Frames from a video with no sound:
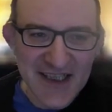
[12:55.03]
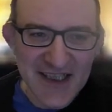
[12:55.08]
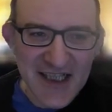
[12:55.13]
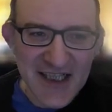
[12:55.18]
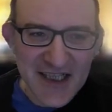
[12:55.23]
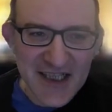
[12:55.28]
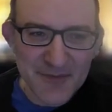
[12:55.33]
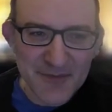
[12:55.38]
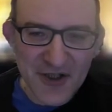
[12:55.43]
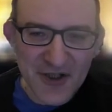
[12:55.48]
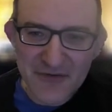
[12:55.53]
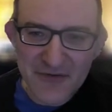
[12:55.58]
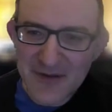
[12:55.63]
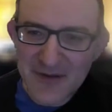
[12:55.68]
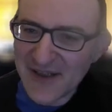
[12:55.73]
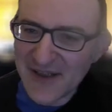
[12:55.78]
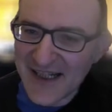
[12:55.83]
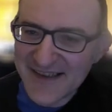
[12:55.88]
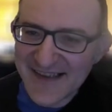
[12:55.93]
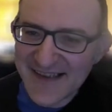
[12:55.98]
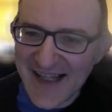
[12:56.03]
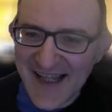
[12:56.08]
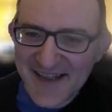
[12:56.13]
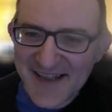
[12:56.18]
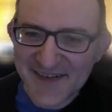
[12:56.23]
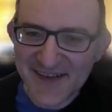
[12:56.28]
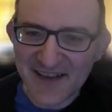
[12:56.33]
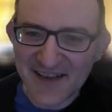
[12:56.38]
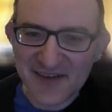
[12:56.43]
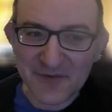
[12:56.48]
Komodo replied to
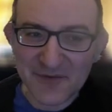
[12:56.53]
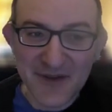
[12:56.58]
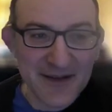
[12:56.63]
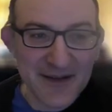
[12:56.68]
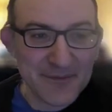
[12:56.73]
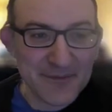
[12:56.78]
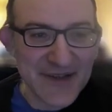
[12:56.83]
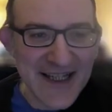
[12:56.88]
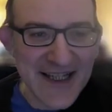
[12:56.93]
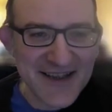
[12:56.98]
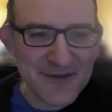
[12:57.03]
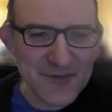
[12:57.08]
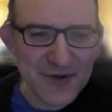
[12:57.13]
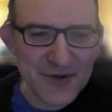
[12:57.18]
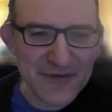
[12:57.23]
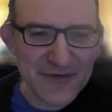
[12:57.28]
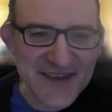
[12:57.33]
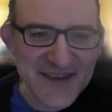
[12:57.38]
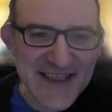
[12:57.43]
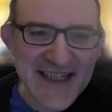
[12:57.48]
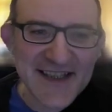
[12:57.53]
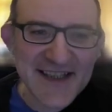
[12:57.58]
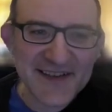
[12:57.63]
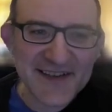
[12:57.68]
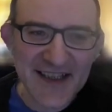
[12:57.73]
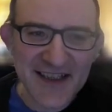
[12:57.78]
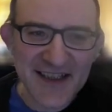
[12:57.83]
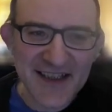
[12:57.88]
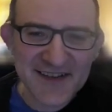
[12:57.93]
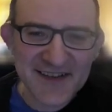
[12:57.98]
a6 with. It played the move
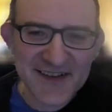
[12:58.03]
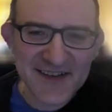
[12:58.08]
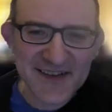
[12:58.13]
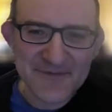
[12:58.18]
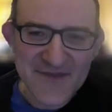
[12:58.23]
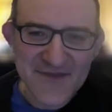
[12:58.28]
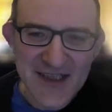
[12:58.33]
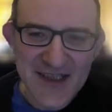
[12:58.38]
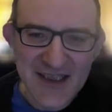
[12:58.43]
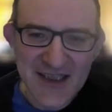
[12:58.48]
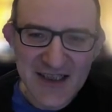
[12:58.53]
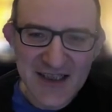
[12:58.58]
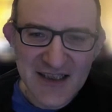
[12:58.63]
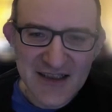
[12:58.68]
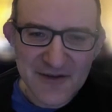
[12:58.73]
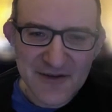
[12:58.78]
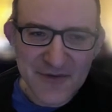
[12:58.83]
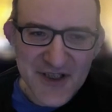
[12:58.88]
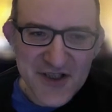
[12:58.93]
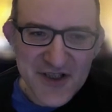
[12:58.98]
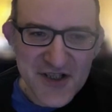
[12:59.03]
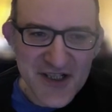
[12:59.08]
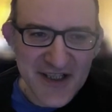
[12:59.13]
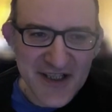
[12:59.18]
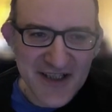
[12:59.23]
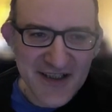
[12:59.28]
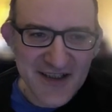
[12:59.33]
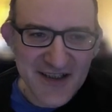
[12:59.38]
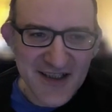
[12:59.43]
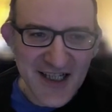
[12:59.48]
d6, which
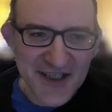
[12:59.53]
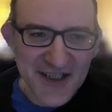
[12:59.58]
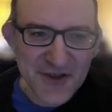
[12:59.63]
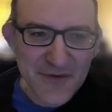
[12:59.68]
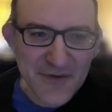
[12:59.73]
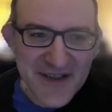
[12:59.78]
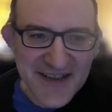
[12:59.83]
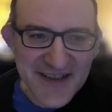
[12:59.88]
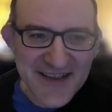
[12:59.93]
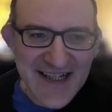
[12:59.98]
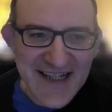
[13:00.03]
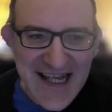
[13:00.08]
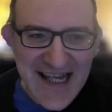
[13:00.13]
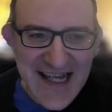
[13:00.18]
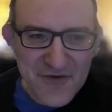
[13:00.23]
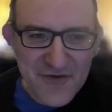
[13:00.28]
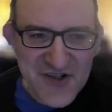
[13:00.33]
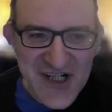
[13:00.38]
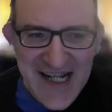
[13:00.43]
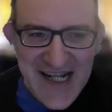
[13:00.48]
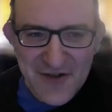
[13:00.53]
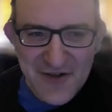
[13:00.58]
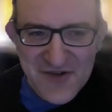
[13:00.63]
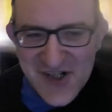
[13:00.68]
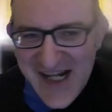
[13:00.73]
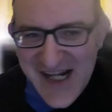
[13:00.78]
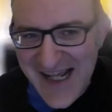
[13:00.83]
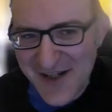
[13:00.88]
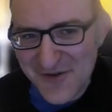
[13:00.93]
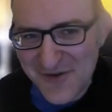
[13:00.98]
I tweeted, ouch,
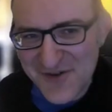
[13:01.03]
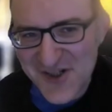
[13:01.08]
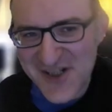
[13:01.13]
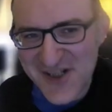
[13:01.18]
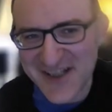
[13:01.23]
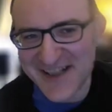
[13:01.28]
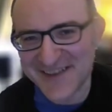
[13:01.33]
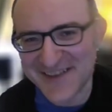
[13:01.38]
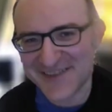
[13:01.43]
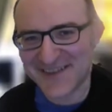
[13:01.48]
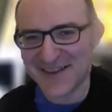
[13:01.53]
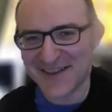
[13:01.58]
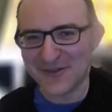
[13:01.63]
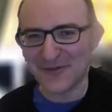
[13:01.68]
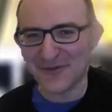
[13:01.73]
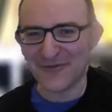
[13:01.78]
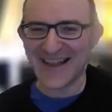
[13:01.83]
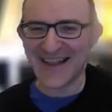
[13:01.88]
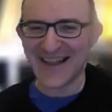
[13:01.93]
ouch, ouch, and I still feel